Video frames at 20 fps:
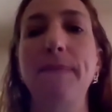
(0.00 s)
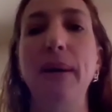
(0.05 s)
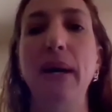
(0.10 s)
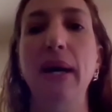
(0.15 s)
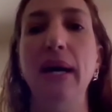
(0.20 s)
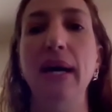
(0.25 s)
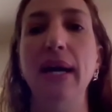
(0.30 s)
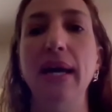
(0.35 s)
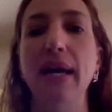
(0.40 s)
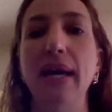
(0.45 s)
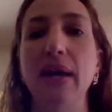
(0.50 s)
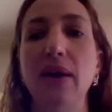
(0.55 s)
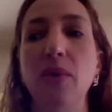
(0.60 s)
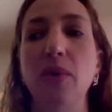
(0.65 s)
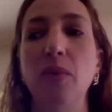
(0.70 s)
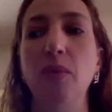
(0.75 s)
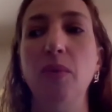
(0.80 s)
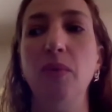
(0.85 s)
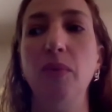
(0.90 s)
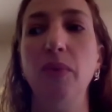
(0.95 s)
But
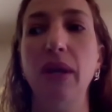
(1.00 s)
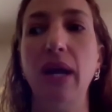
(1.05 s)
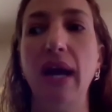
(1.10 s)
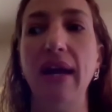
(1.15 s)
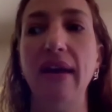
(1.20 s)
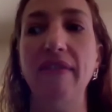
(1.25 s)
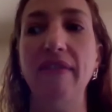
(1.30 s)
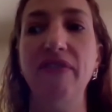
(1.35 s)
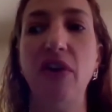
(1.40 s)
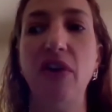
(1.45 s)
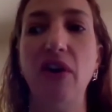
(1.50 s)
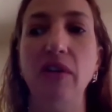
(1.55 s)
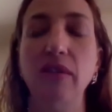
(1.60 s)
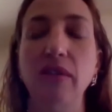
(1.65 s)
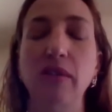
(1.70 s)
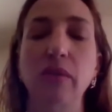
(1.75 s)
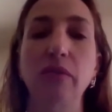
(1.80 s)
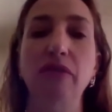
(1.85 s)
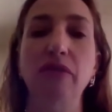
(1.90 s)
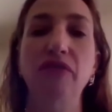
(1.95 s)
what I have
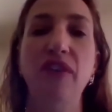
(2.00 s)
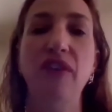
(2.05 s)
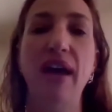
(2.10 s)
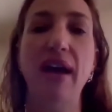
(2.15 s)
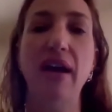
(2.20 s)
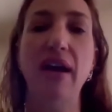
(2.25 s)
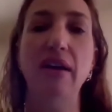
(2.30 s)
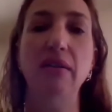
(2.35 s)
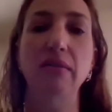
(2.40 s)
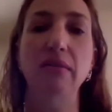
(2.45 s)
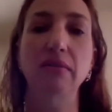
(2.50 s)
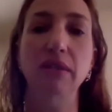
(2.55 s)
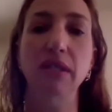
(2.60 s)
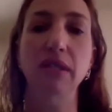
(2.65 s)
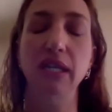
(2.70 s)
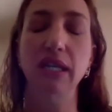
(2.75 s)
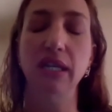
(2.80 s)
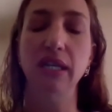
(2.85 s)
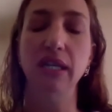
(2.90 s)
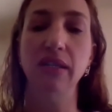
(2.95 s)
also found
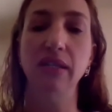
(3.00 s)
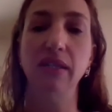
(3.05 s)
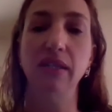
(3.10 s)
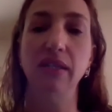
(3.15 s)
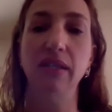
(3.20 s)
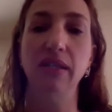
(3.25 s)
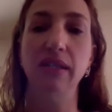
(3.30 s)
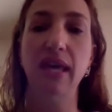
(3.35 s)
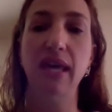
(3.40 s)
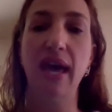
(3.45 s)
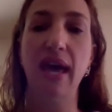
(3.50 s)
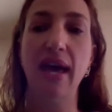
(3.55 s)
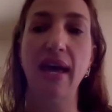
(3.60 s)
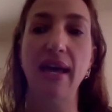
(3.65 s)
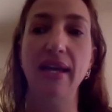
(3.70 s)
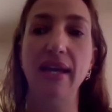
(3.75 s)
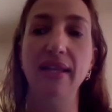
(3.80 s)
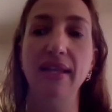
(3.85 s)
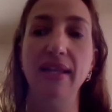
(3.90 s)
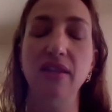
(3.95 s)
is that
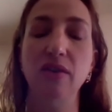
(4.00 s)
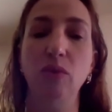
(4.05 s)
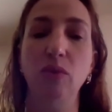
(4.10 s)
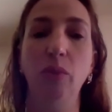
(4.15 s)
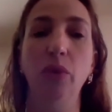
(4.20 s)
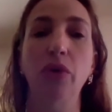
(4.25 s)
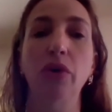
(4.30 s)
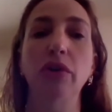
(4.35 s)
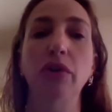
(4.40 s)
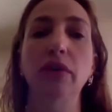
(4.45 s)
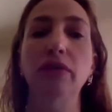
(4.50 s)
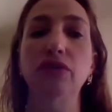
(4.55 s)
in the world